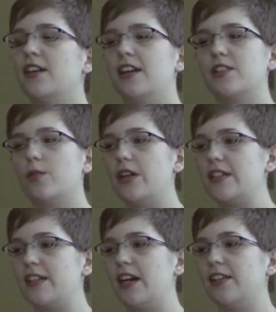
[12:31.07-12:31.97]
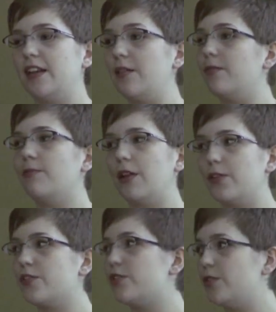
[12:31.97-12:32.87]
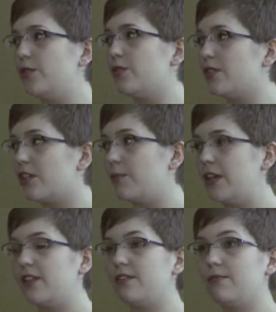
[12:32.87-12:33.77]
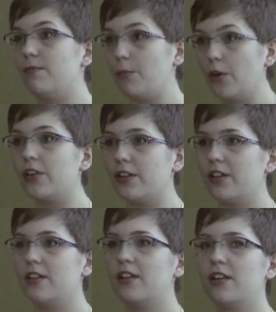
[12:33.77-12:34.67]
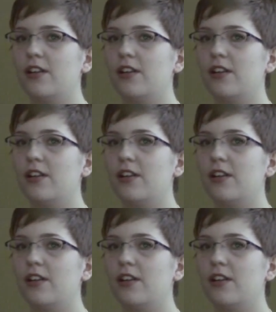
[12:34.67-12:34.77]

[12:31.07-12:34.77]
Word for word: It's quite sad that mothers who commit murder